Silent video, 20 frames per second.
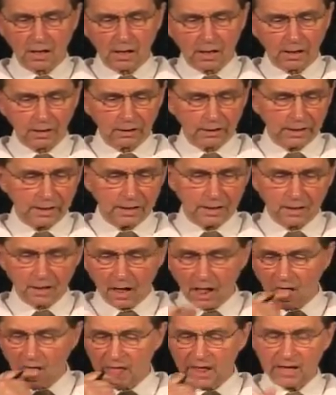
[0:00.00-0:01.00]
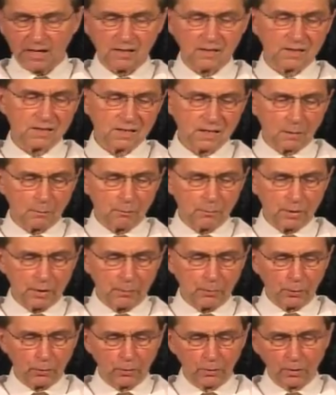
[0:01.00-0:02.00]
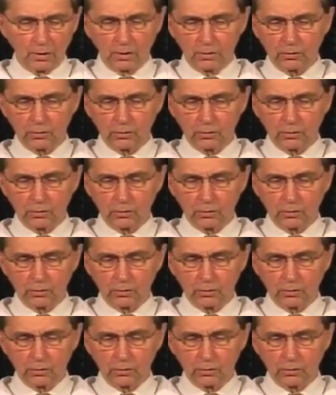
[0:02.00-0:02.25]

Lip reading: linked in some people